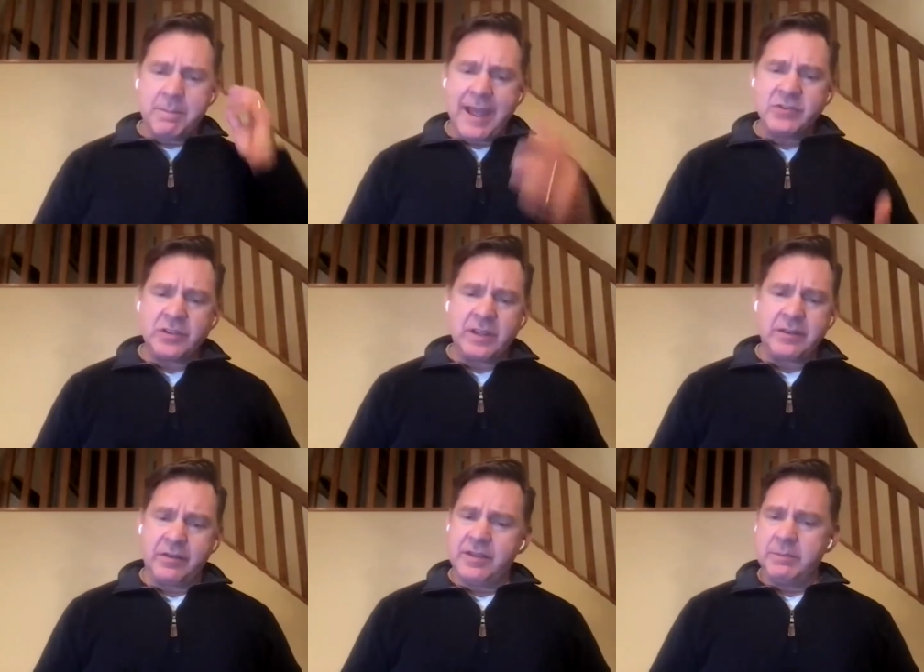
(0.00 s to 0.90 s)
imagine that
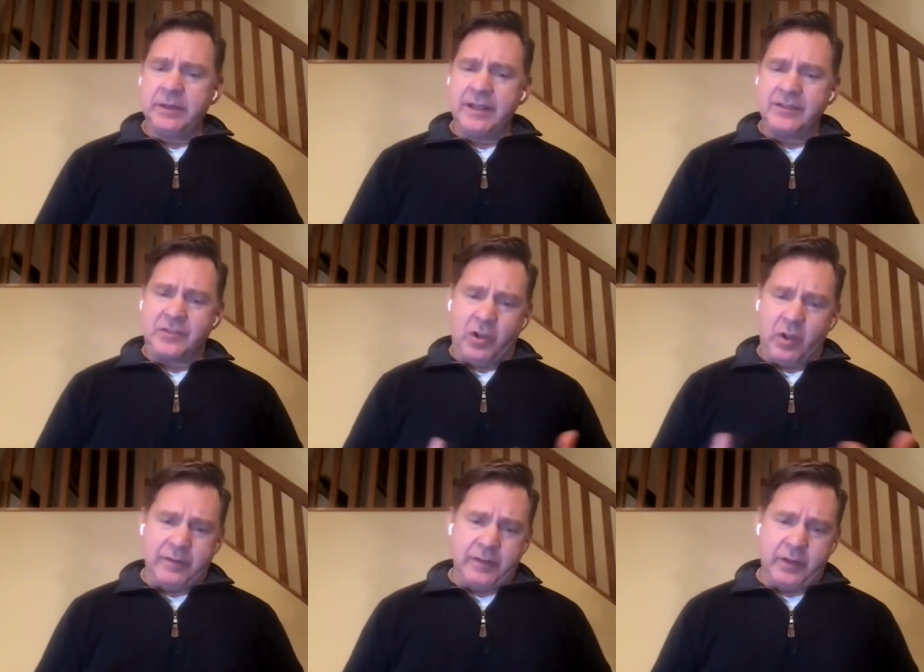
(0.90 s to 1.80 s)
there are thin places
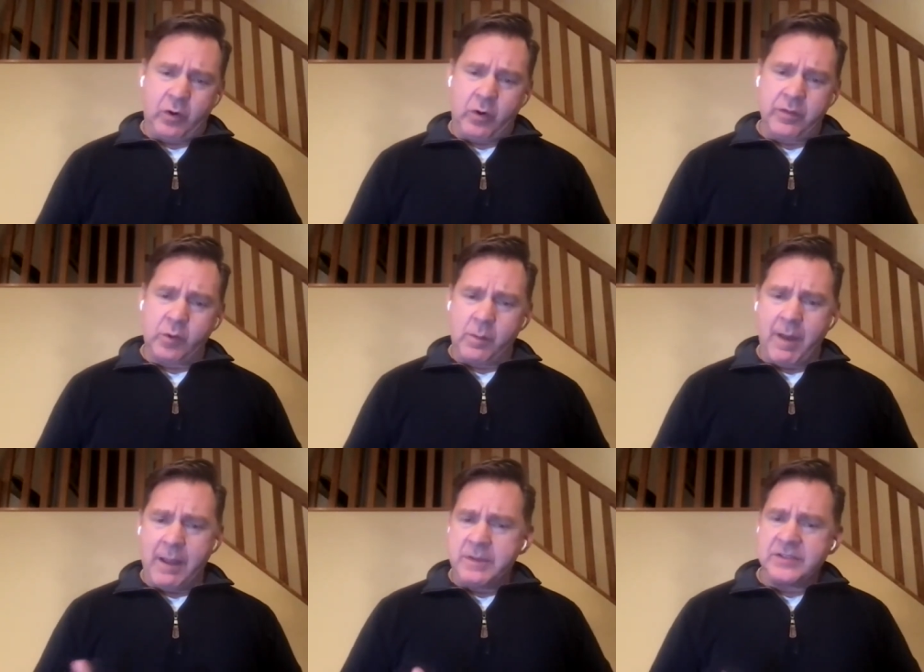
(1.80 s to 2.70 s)
all over the earth, or
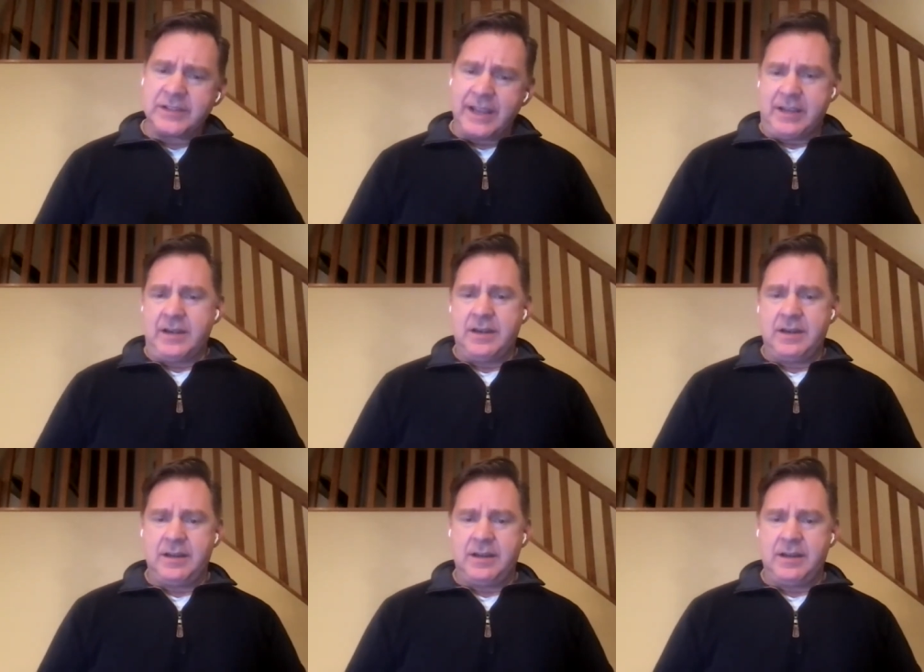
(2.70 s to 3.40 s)
am I mistaken?